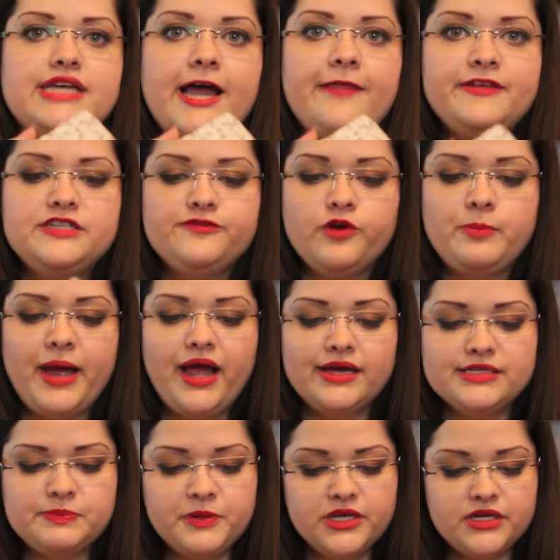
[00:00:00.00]
I got this for my
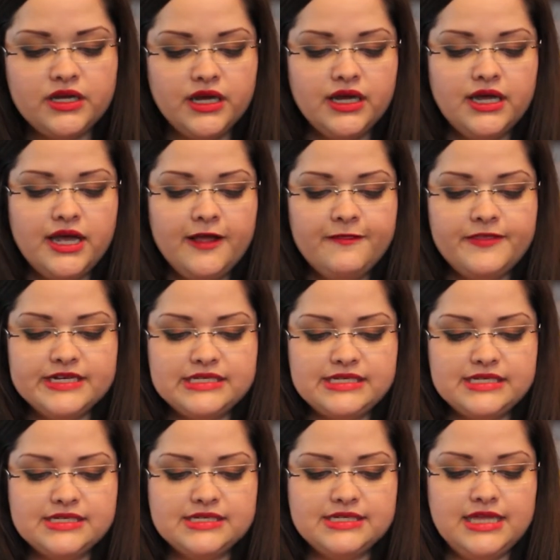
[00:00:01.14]
husband. This
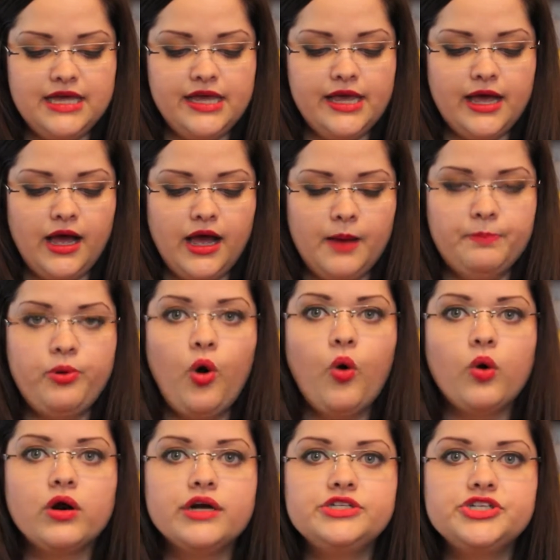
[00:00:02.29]
is the
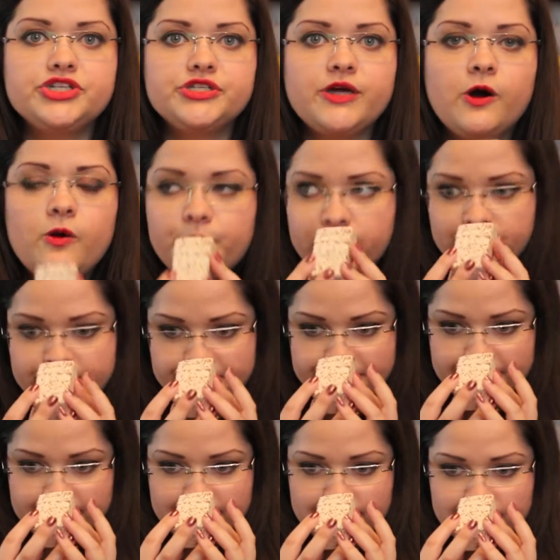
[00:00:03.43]
porridge soap.
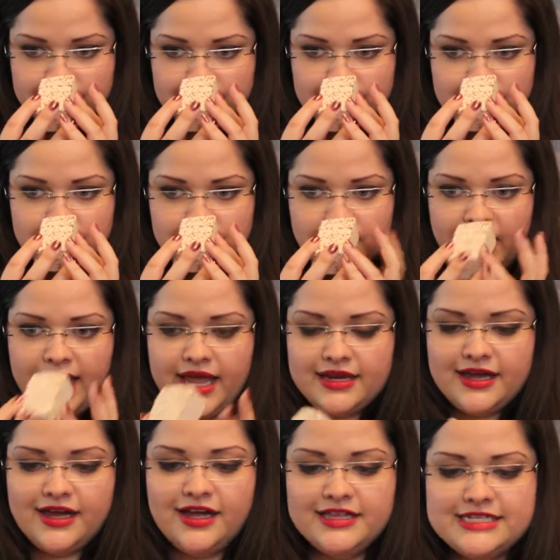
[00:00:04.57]

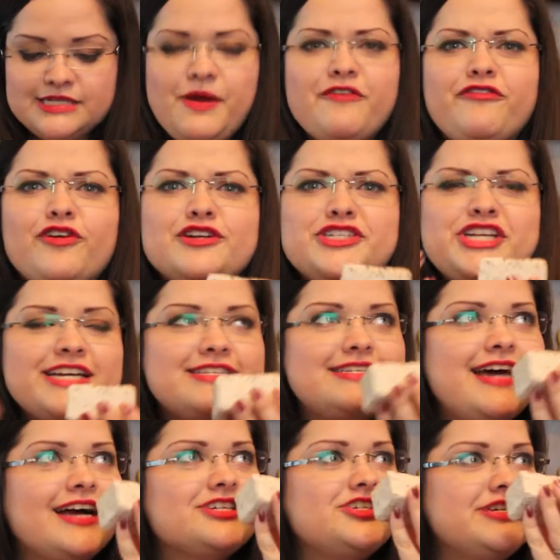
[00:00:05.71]
And this is my first chance
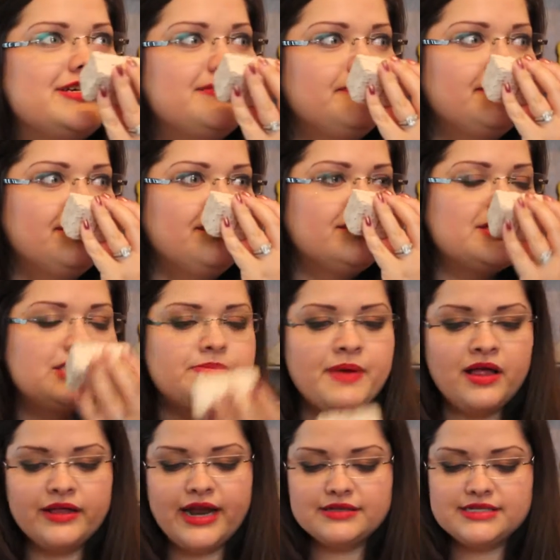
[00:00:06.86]
to actually
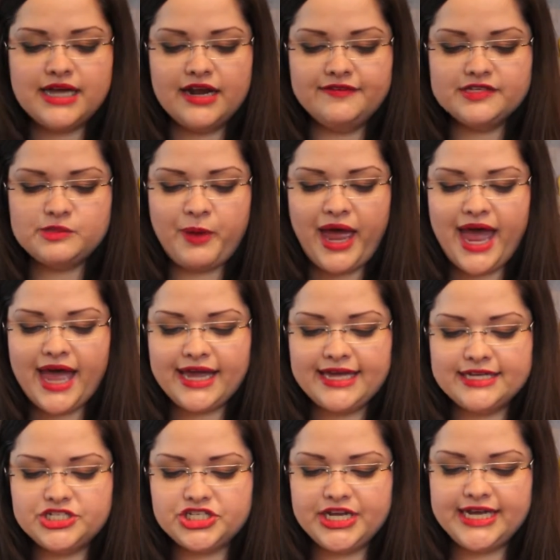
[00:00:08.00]
smell it outside of its
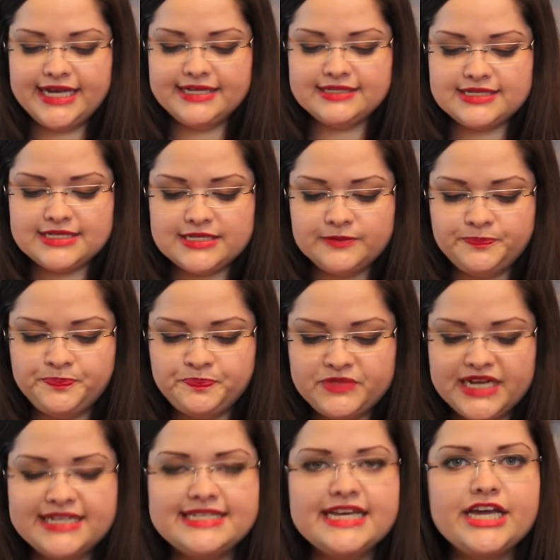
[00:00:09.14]
package. It's
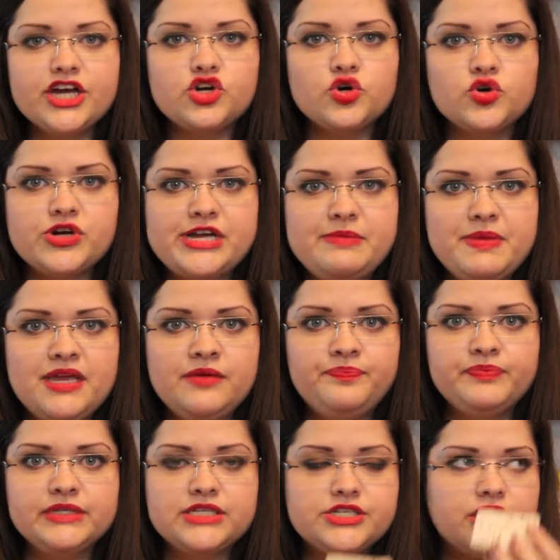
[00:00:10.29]
like a creamy
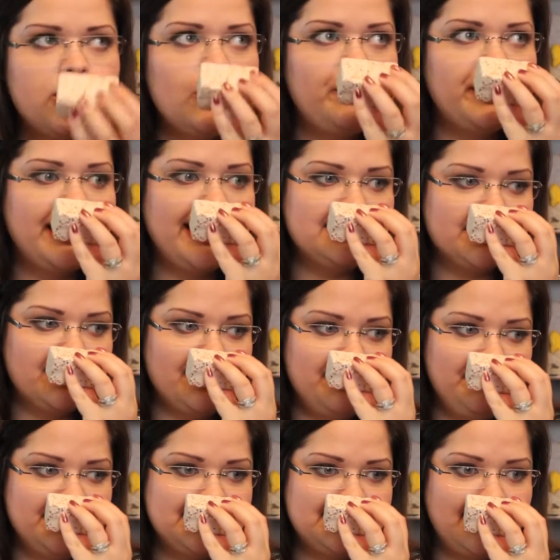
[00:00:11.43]
soap, and it has a
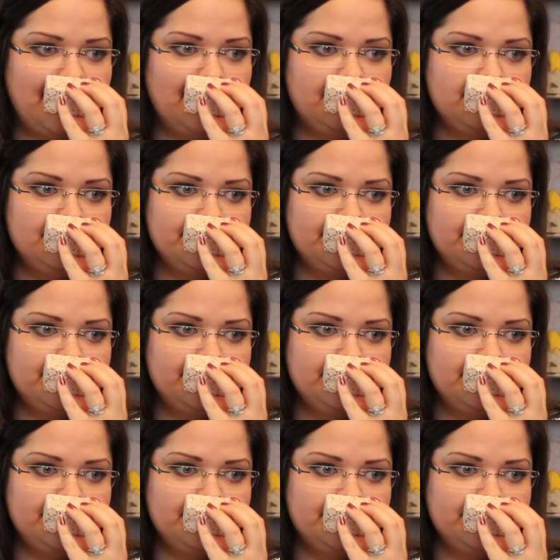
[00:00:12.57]
creamy scent.